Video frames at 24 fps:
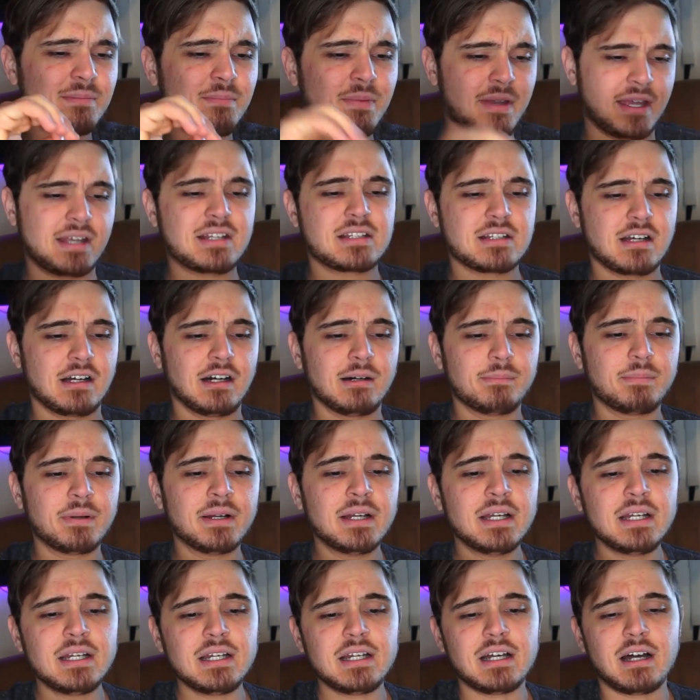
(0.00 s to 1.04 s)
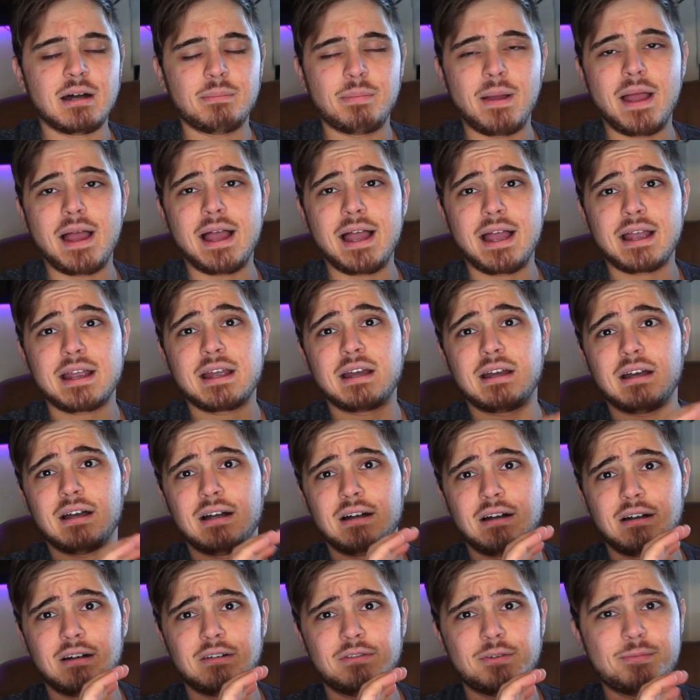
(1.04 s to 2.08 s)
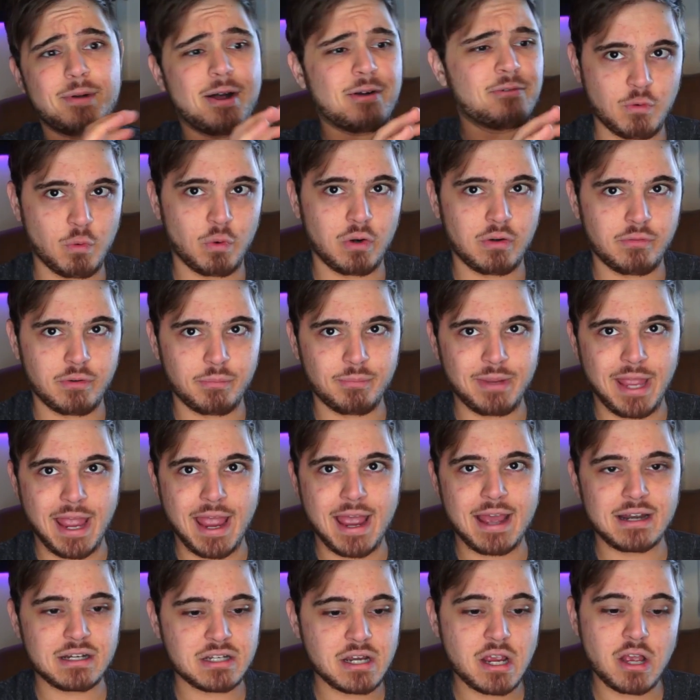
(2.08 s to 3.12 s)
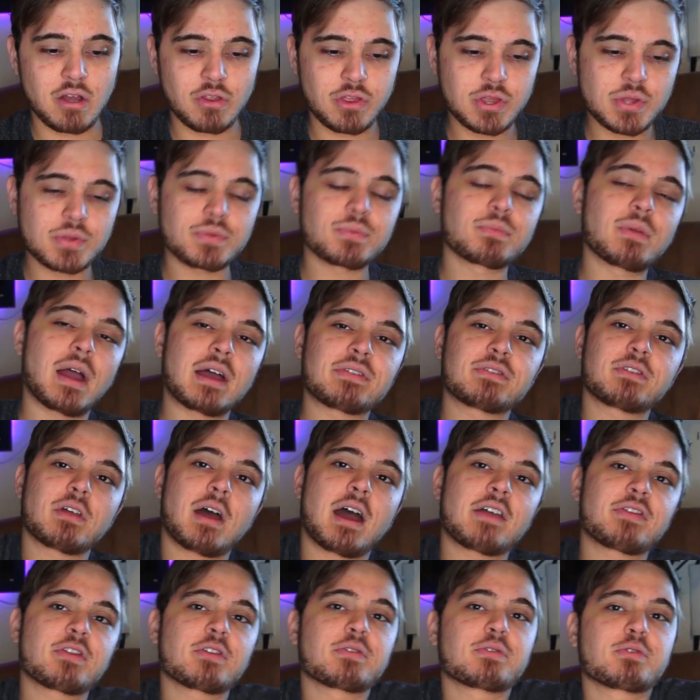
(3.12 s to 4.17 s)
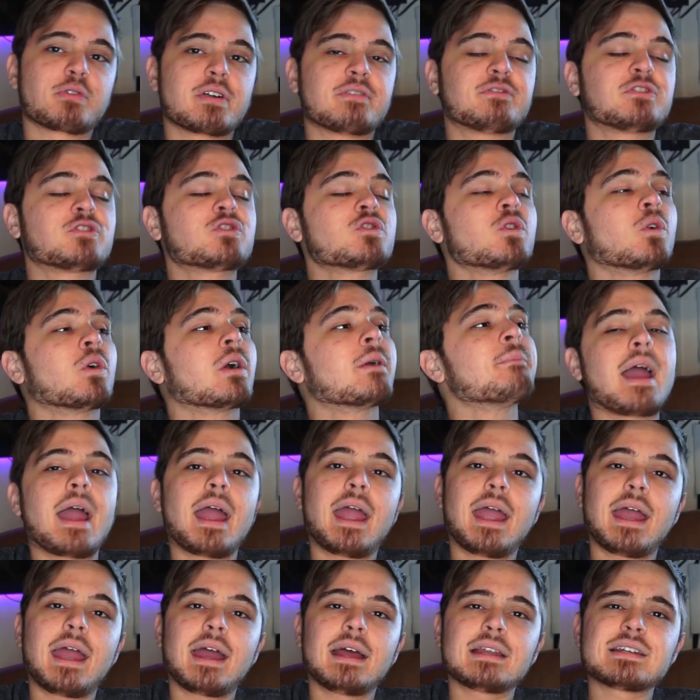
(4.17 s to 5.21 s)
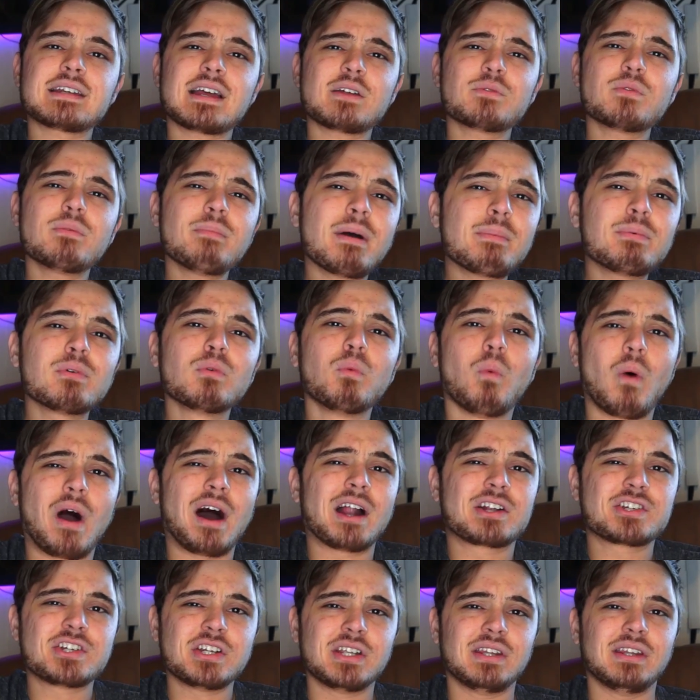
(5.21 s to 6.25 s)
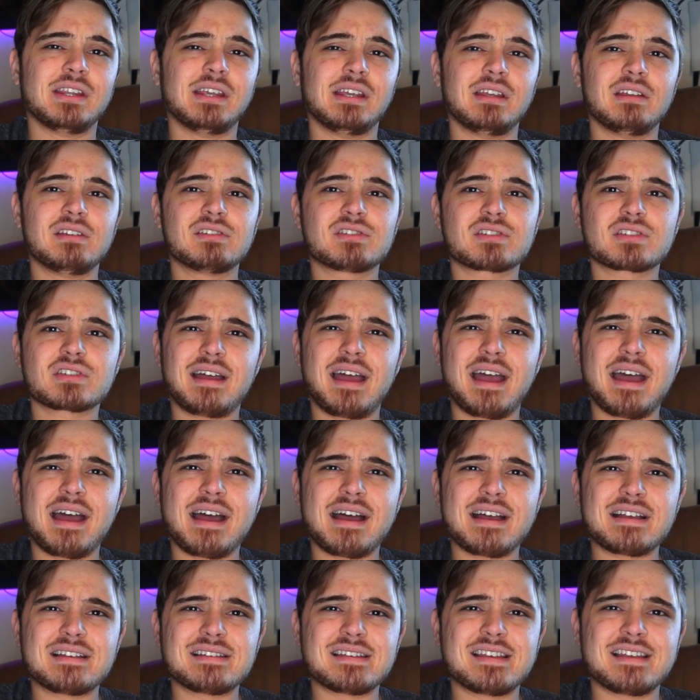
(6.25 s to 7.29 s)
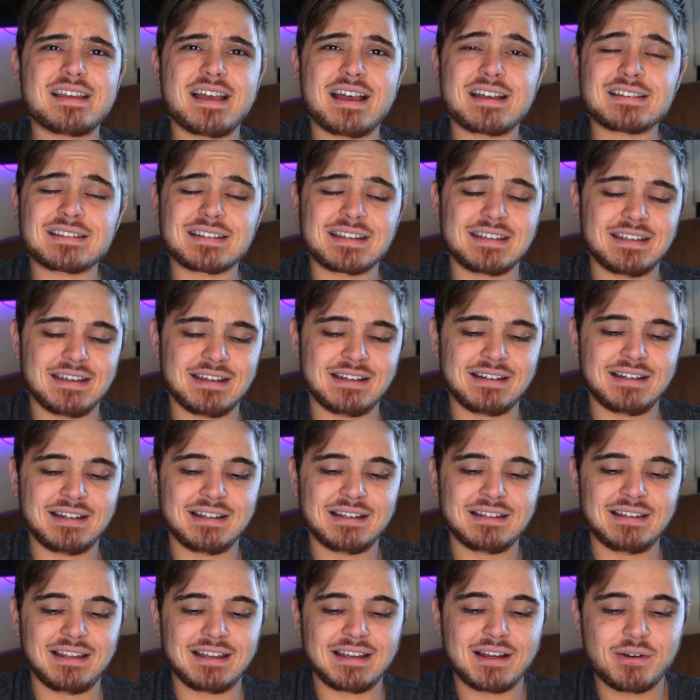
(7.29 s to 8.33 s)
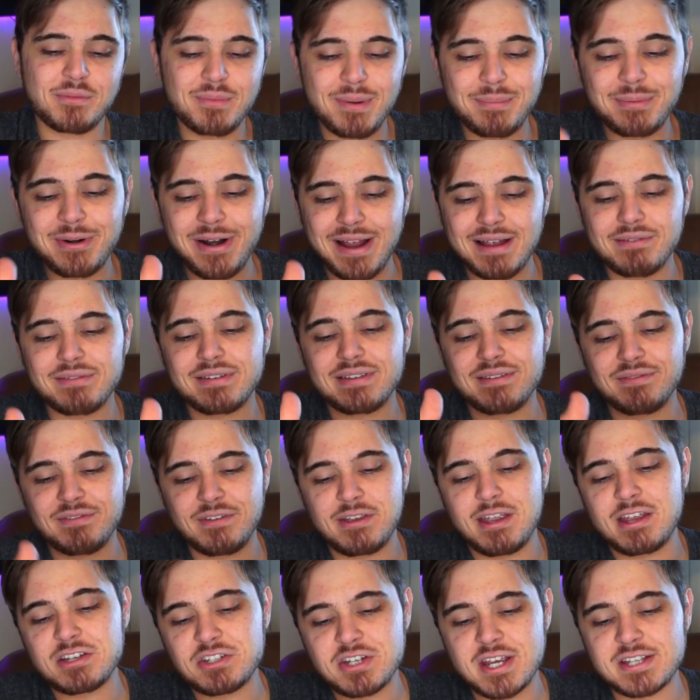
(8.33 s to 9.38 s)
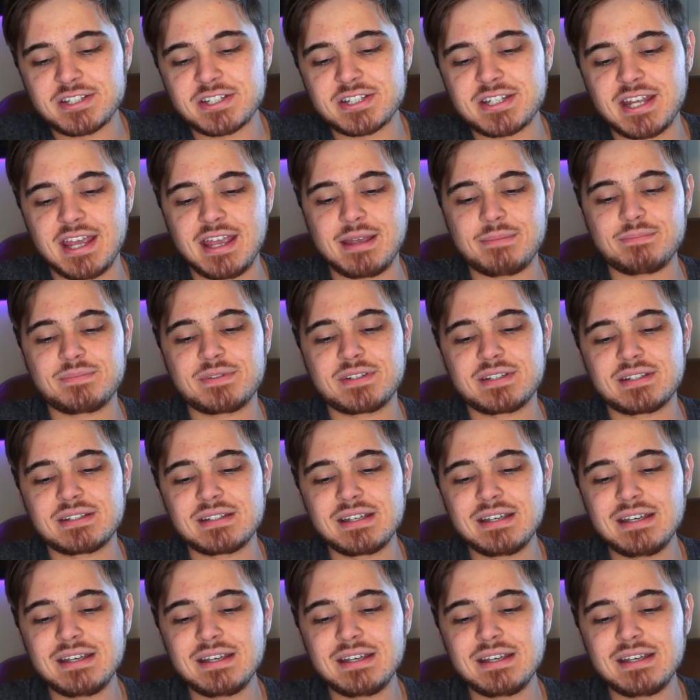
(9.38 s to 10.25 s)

picked up a pack of about 4 of them at the thrift store, and I remember watching these as a kid. Like, I remember having the VHS tapes.